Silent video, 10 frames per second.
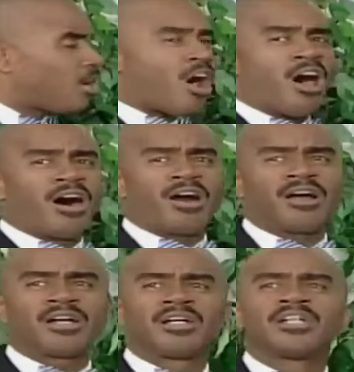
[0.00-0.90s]

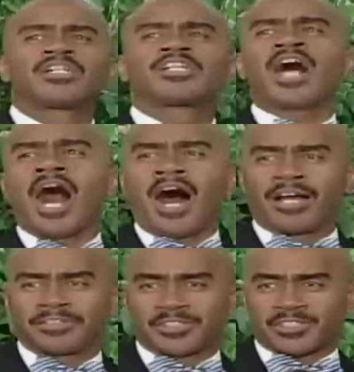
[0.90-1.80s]
are
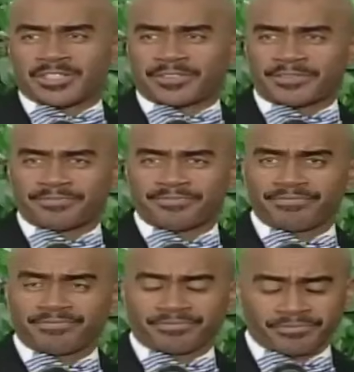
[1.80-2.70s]
gods. Ye are
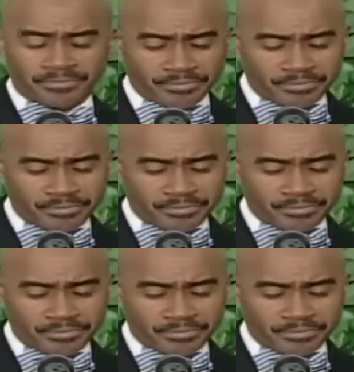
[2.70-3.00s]
gods.